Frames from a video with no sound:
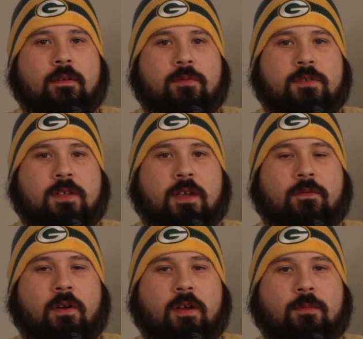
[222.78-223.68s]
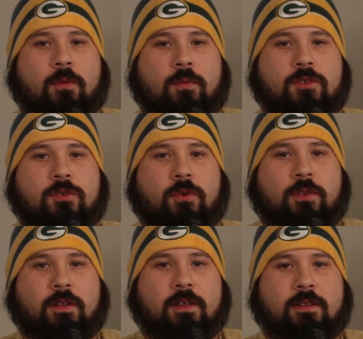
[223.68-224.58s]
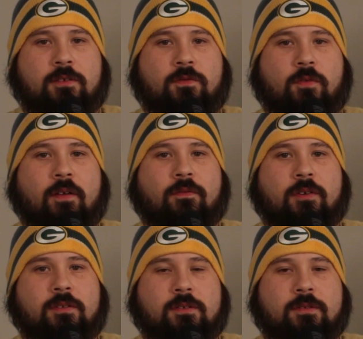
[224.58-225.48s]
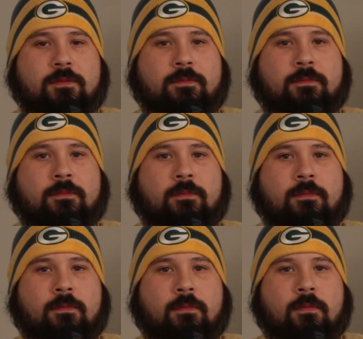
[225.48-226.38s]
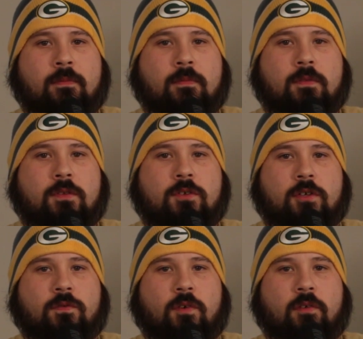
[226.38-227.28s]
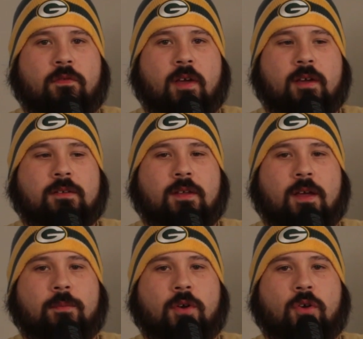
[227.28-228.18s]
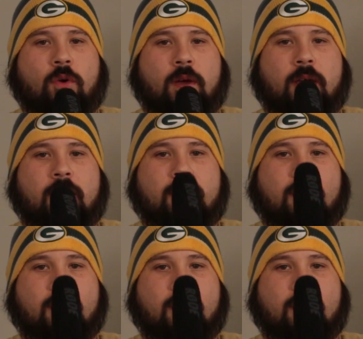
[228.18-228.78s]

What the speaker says: For sake of argument, we're just holding like this for reference. Just for effect, I'm going to go ahead